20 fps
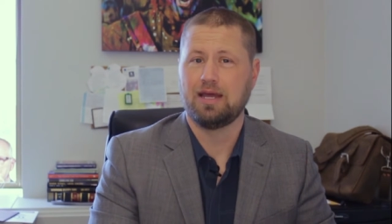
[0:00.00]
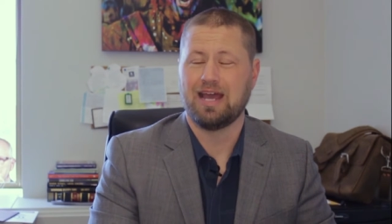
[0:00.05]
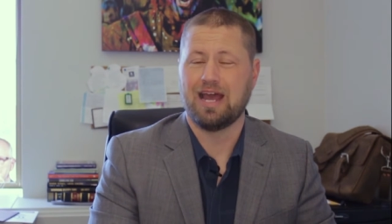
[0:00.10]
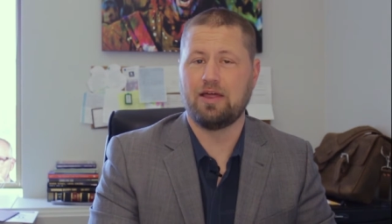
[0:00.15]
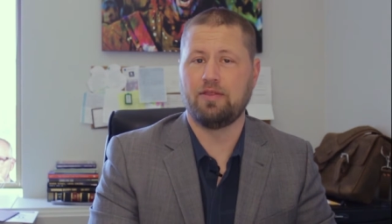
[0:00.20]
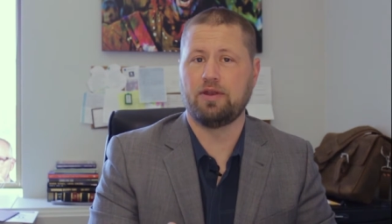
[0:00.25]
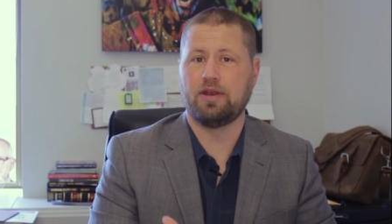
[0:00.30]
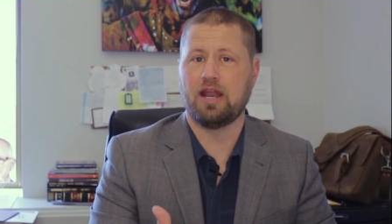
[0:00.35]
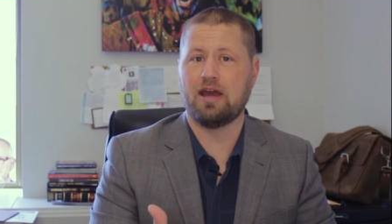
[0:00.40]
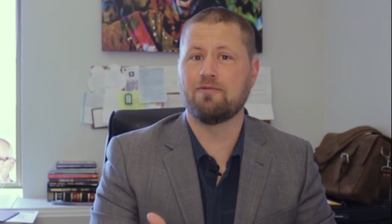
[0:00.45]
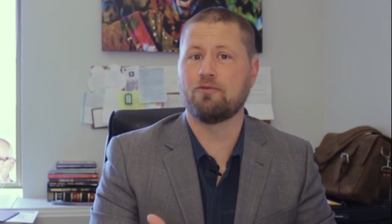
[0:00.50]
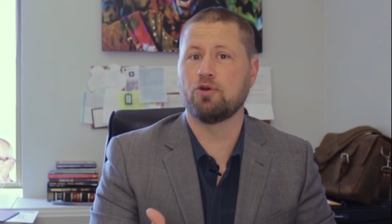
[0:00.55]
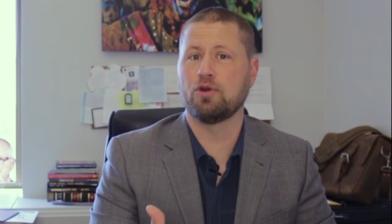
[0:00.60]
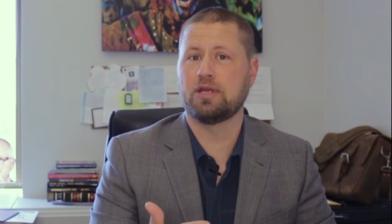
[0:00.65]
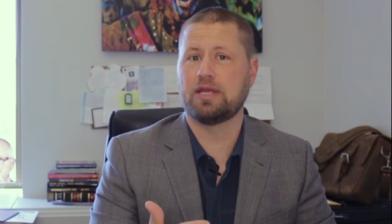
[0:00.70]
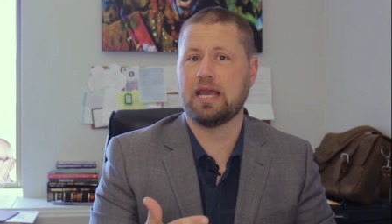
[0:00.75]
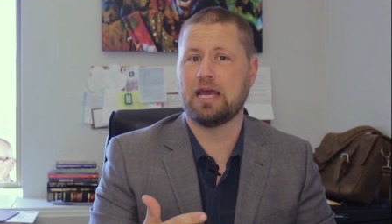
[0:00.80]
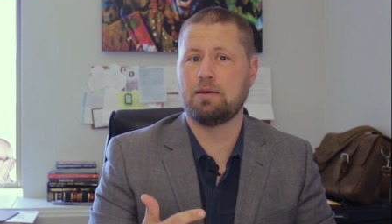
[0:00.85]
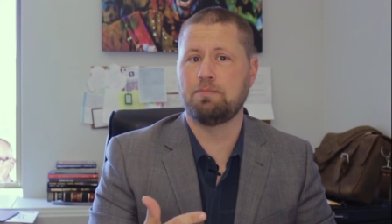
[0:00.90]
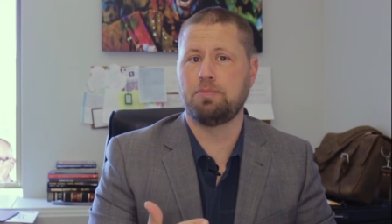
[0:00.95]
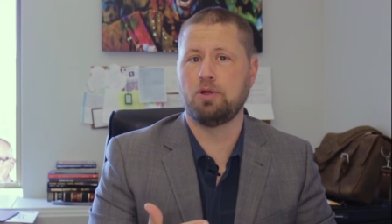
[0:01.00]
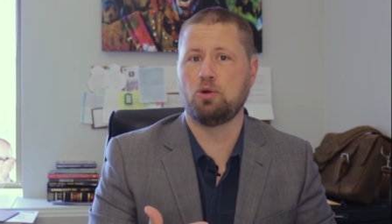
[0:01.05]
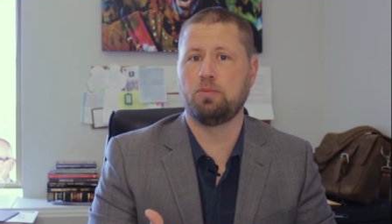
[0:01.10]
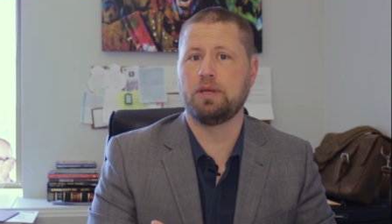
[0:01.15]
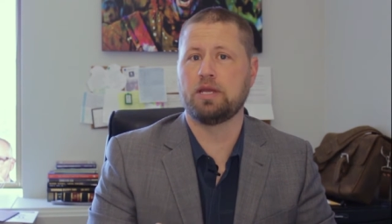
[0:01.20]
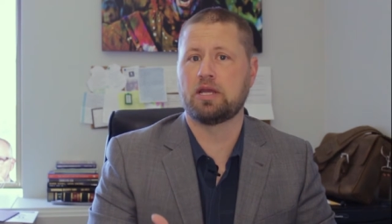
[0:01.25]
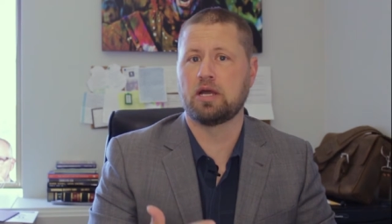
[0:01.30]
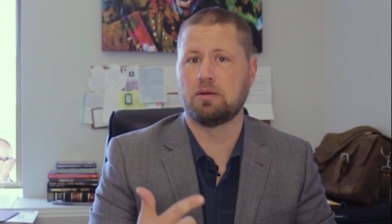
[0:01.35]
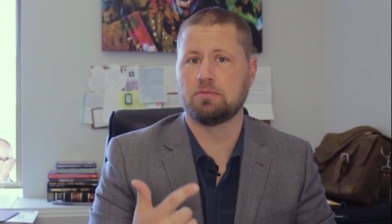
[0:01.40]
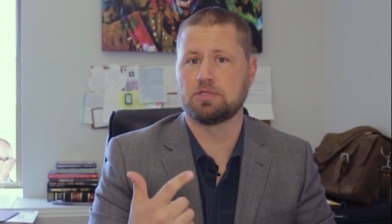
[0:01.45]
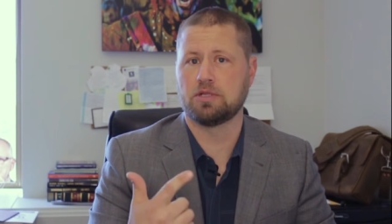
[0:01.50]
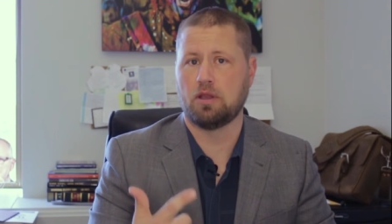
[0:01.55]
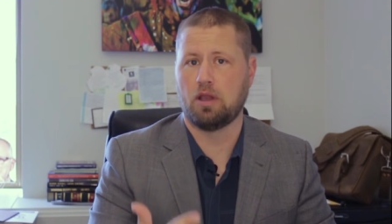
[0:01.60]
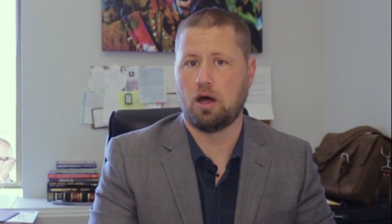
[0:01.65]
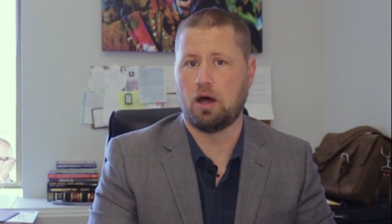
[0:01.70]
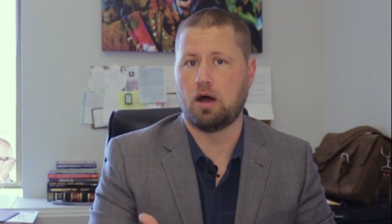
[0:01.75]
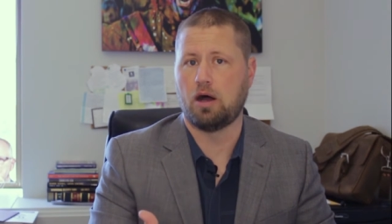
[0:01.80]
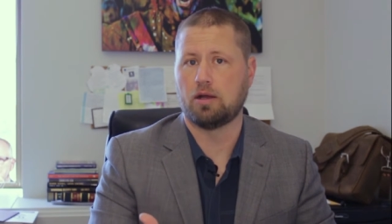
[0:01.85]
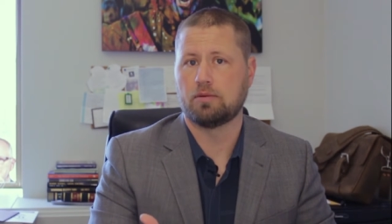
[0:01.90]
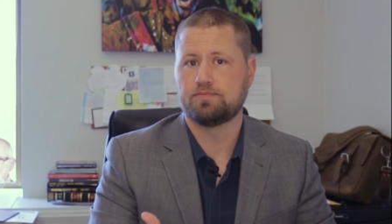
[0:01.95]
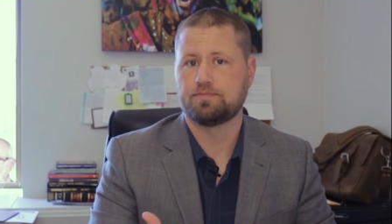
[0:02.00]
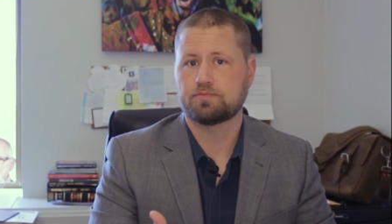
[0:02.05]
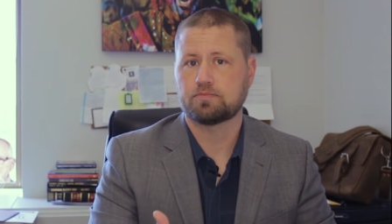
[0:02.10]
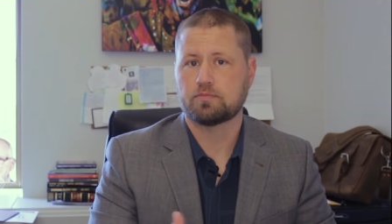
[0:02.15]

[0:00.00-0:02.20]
and the Never Again bill becomes law.